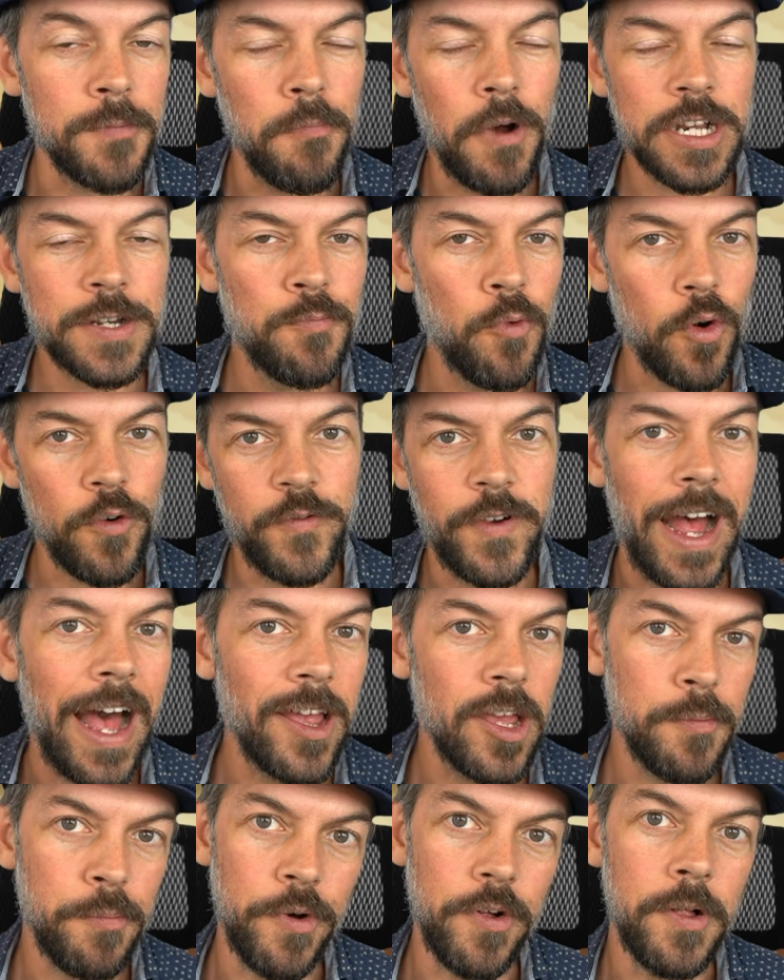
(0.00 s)
much more
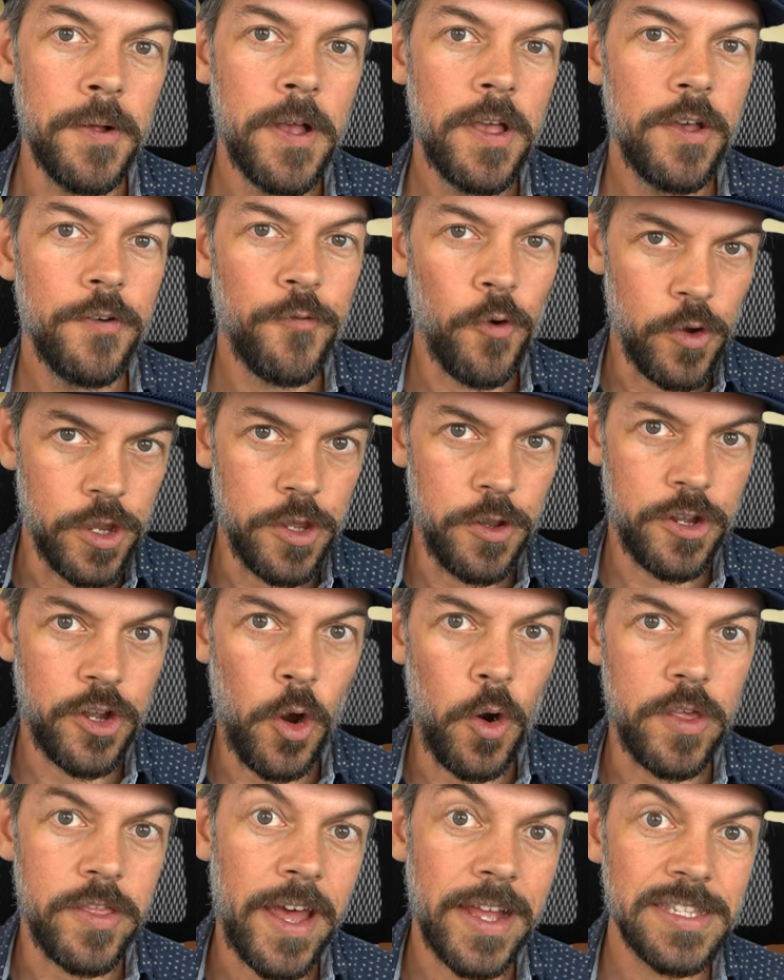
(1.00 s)
valuable for you to
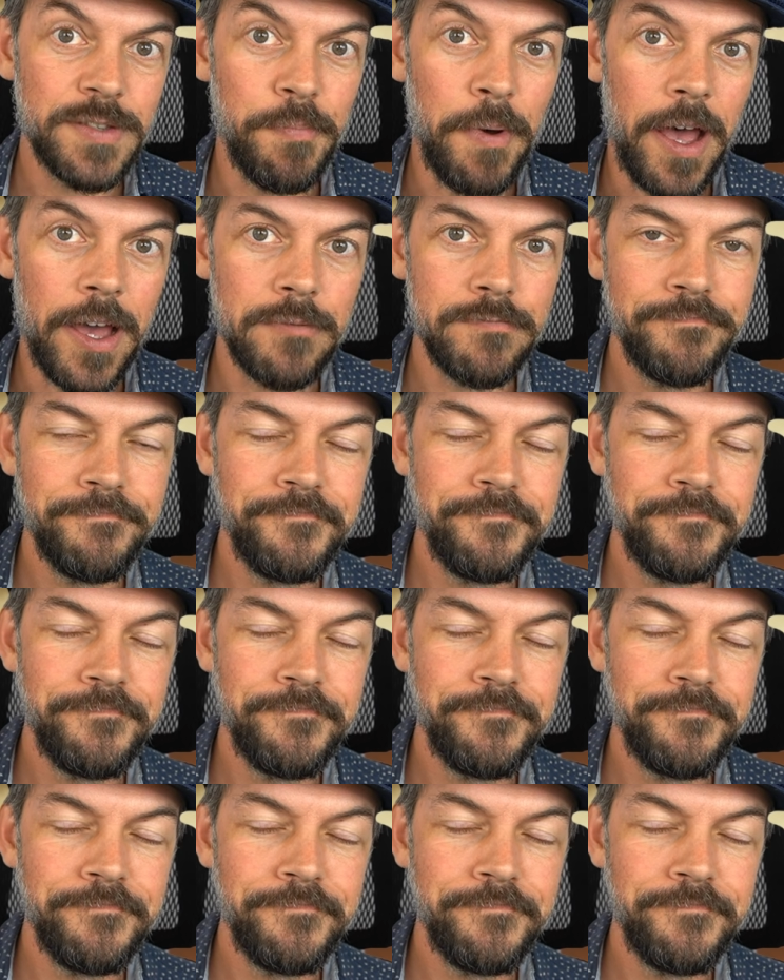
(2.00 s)
go to that spot.